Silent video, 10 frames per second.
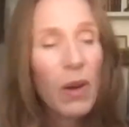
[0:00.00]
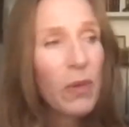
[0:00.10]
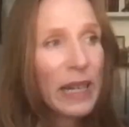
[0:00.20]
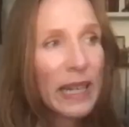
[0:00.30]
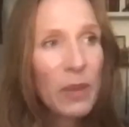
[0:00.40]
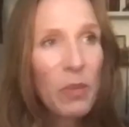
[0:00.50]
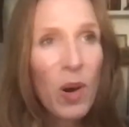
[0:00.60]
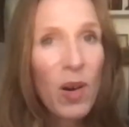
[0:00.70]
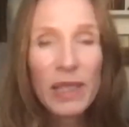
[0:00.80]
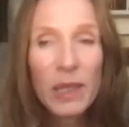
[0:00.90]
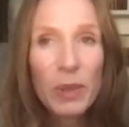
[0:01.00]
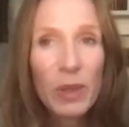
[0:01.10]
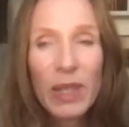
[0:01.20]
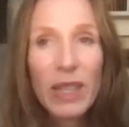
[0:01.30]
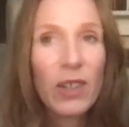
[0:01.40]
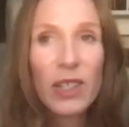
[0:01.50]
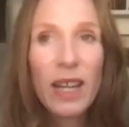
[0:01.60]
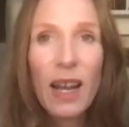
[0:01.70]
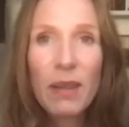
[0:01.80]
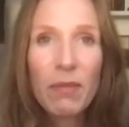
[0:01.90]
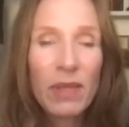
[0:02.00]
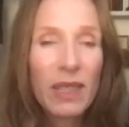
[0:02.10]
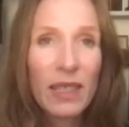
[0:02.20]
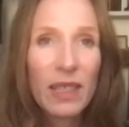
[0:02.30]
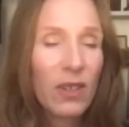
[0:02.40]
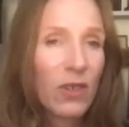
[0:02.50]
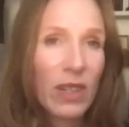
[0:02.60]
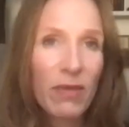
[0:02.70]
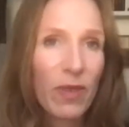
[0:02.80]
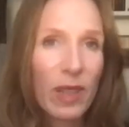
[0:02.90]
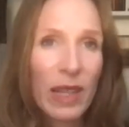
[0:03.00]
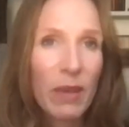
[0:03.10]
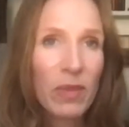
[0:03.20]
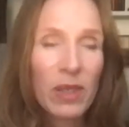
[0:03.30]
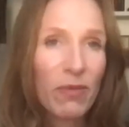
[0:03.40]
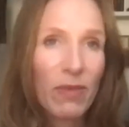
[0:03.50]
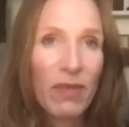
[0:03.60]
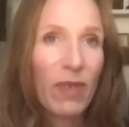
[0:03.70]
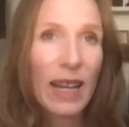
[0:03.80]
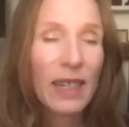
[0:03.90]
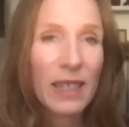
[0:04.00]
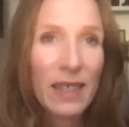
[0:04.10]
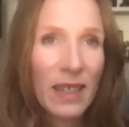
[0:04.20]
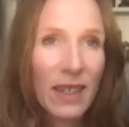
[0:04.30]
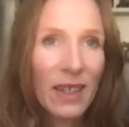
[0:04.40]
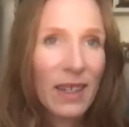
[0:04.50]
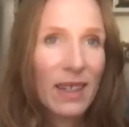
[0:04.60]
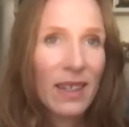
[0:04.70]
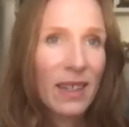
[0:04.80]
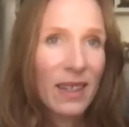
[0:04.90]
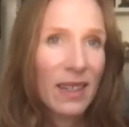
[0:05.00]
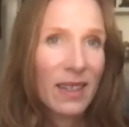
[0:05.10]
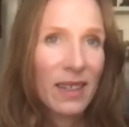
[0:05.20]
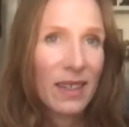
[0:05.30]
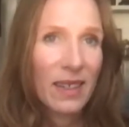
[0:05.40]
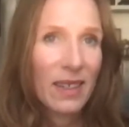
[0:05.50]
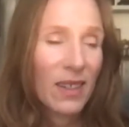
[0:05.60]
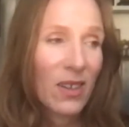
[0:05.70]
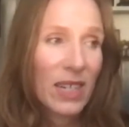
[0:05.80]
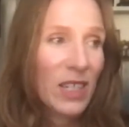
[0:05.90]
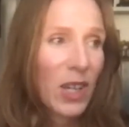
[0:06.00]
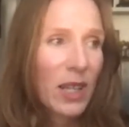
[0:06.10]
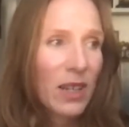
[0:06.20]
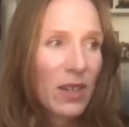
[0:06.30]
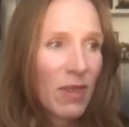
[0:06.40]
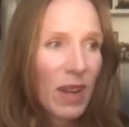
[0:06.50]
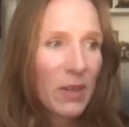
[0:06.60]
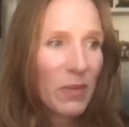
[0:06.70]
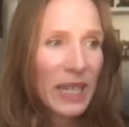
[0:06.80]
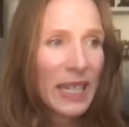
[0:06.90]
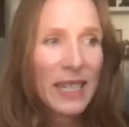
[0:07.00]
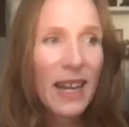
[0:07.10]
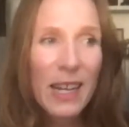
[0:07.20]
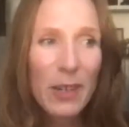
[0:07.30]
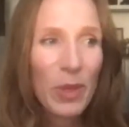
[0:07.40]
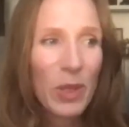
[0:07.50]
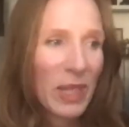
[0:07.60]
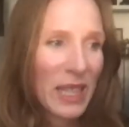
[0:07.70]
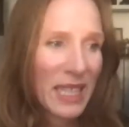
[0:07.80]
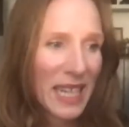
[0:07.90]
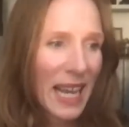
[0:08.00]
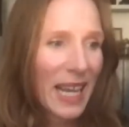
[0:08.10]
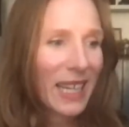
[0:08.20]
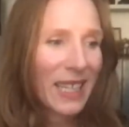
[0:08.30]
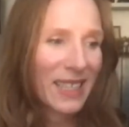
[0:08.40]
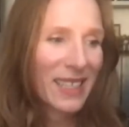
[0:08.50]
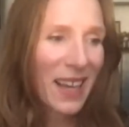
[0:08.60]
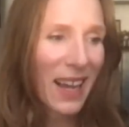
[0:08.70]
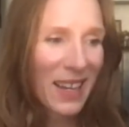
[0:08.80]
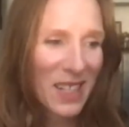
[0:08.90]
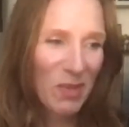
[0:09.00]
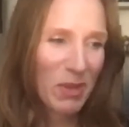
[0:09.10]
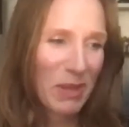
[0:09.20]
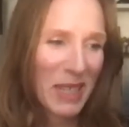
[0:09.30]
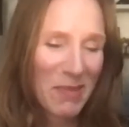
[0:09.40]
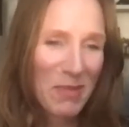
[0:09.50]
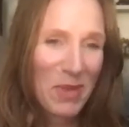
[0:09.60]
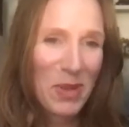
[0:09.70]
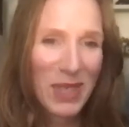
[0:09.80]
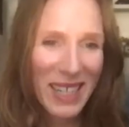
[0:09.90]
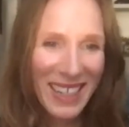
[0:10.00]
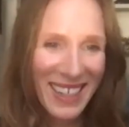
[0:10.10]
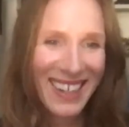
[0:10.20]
we need the pauses between the good times in order for them to reflect on each other, right? We need night between the day and silence between the music.